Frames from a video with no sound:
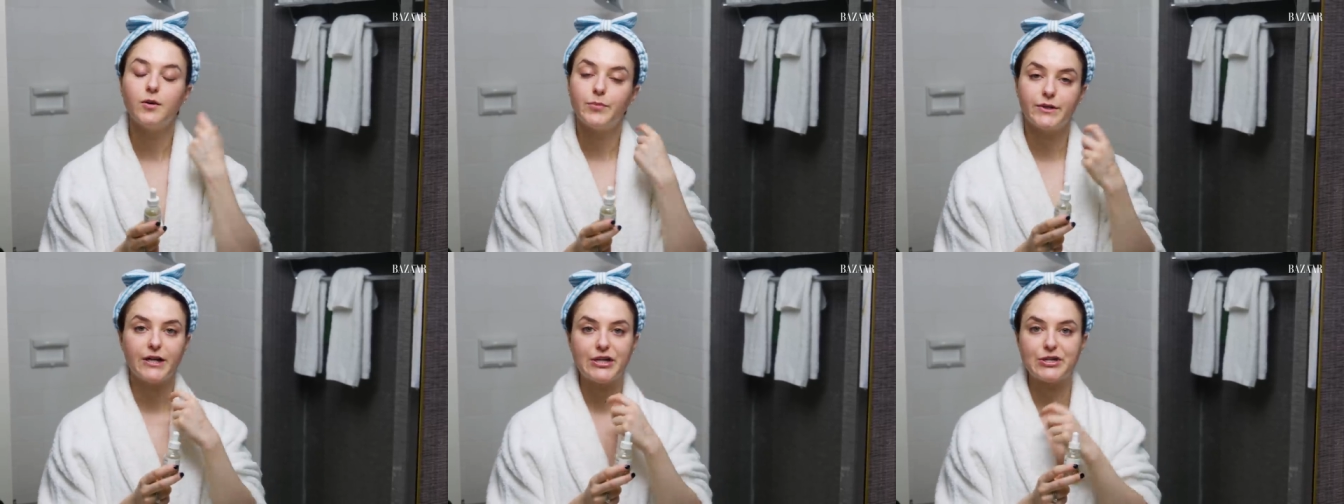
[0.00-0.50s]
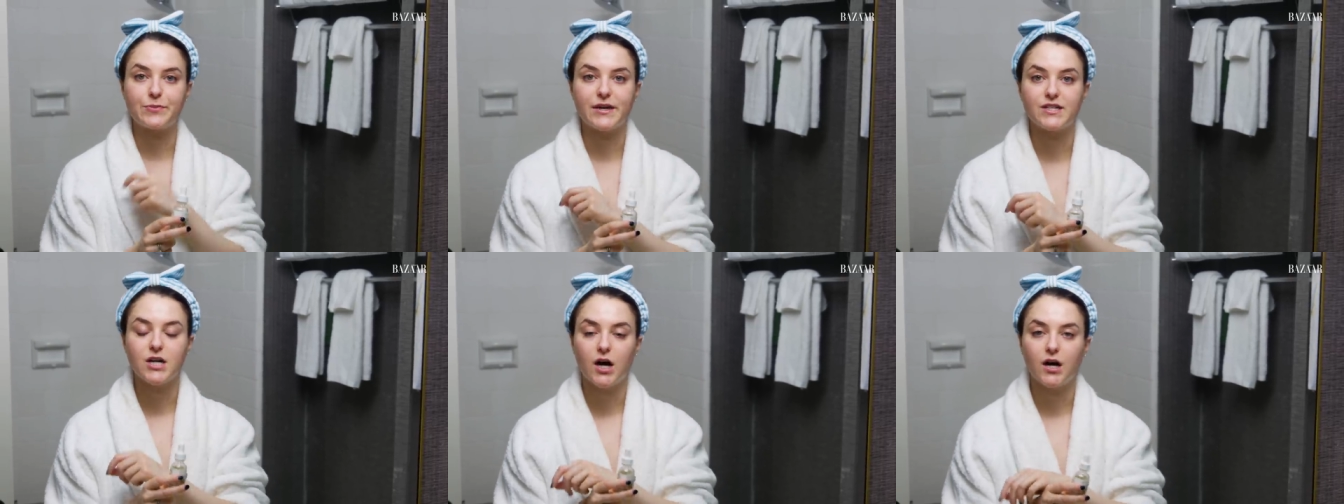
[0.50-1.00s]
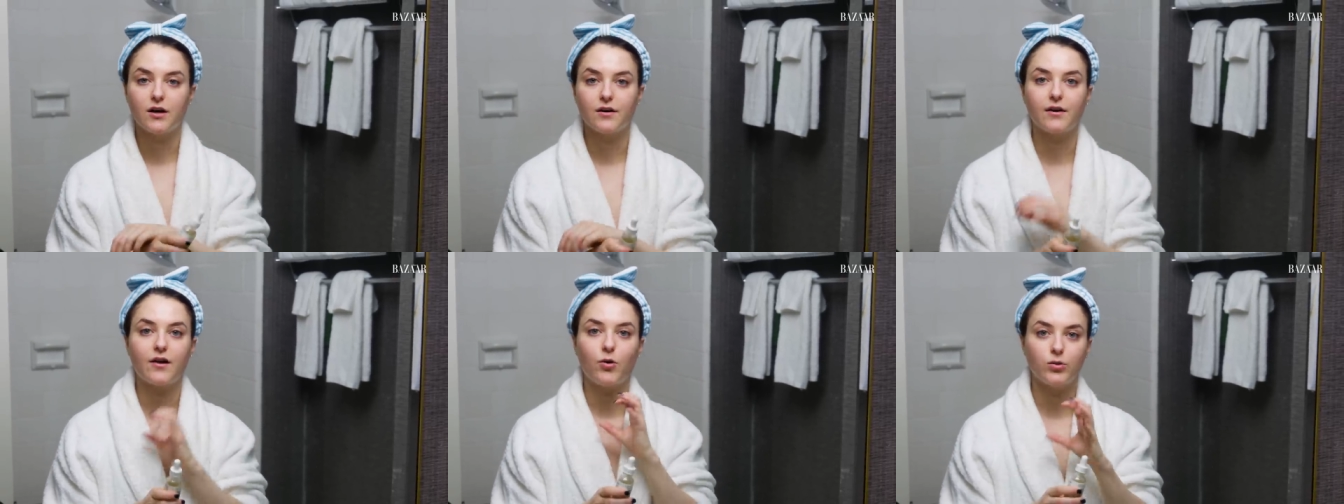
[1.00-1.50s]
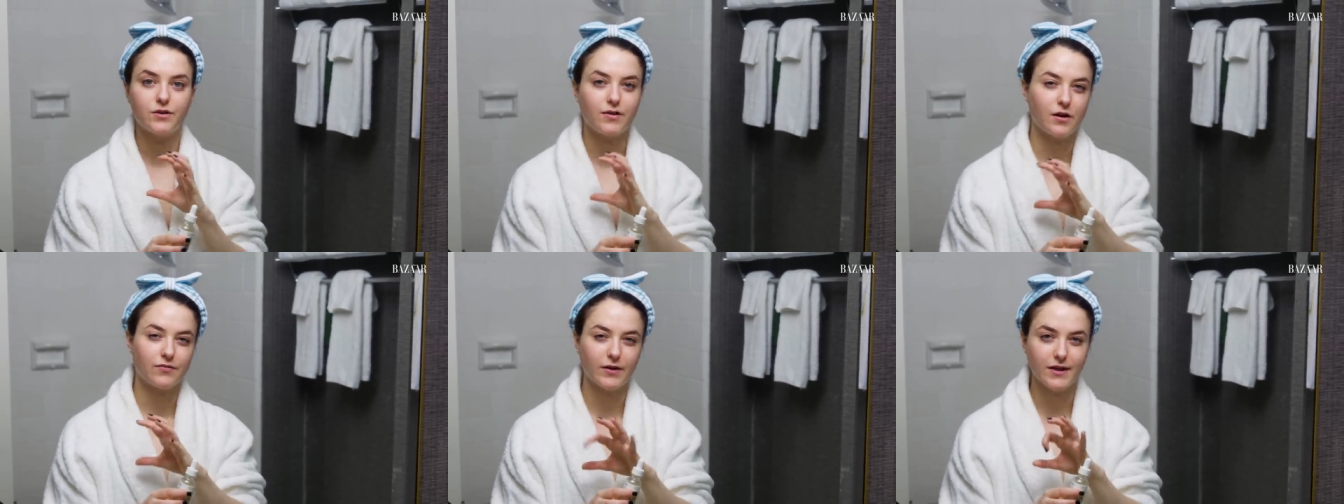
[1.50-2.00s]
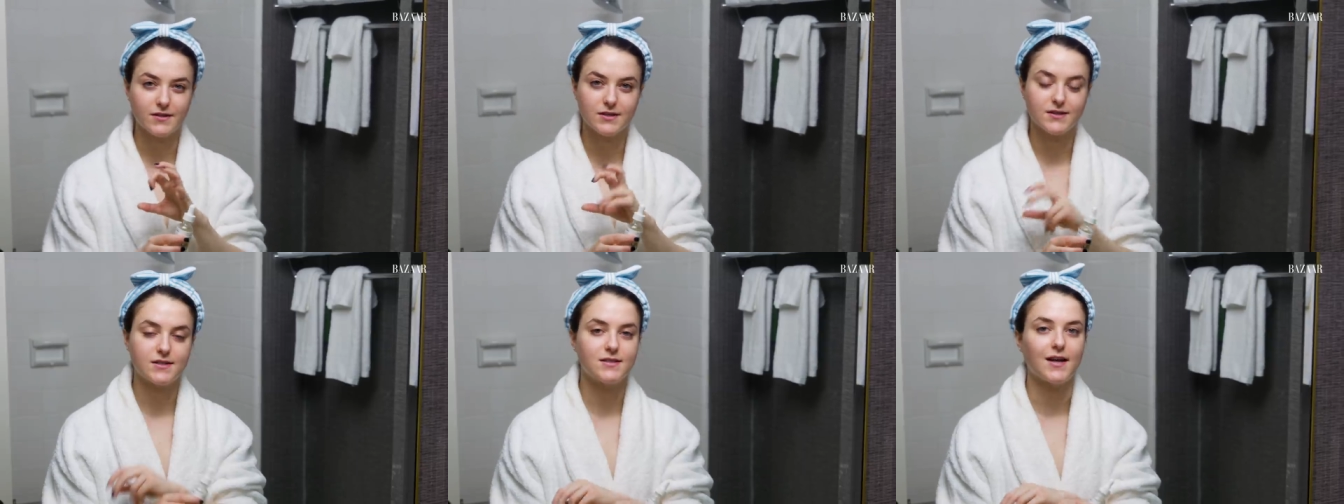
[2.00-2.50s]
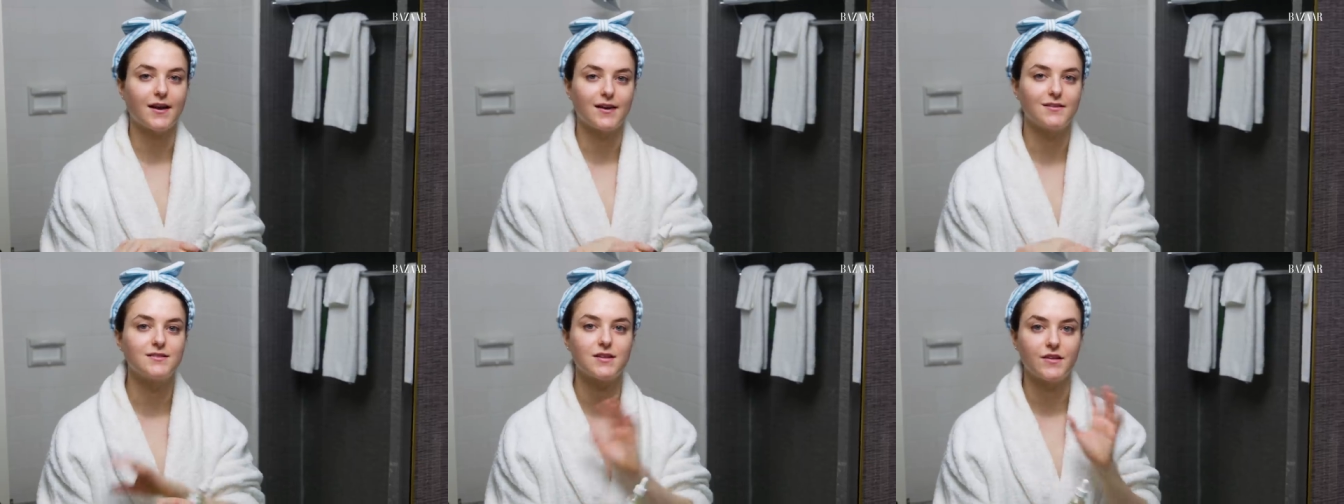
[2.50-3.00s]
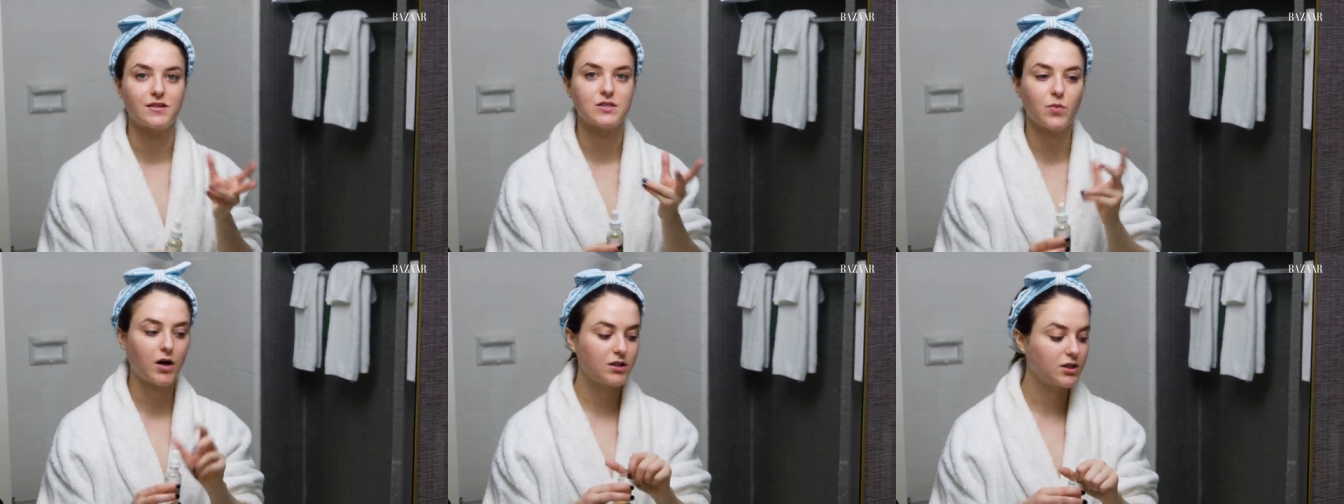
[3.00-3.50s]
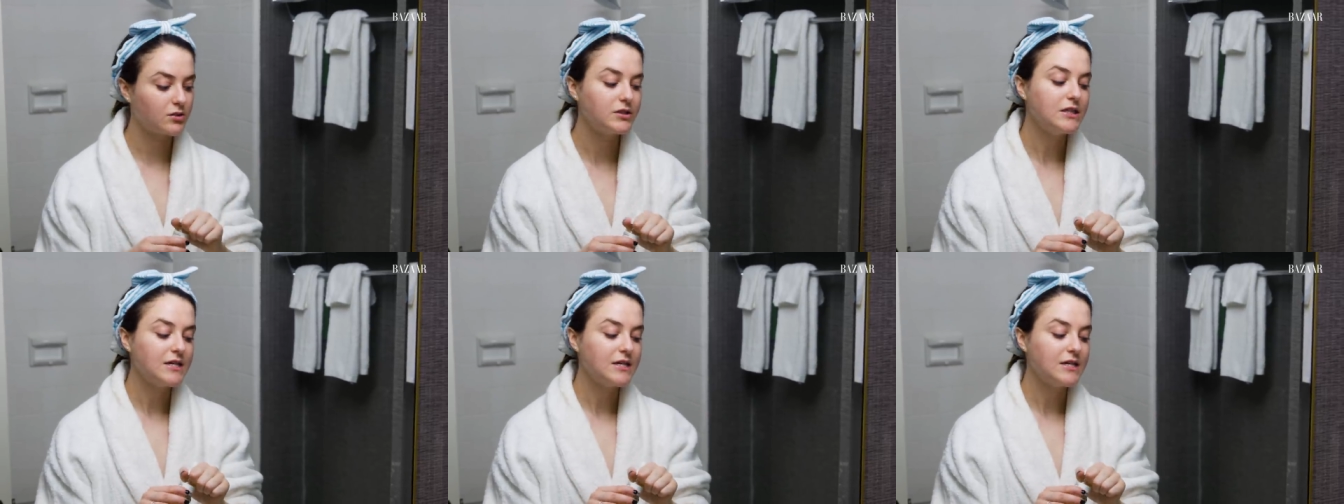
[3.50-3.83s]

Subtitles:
put it under my tongue, hold it there for like 60 seconds and then swallow.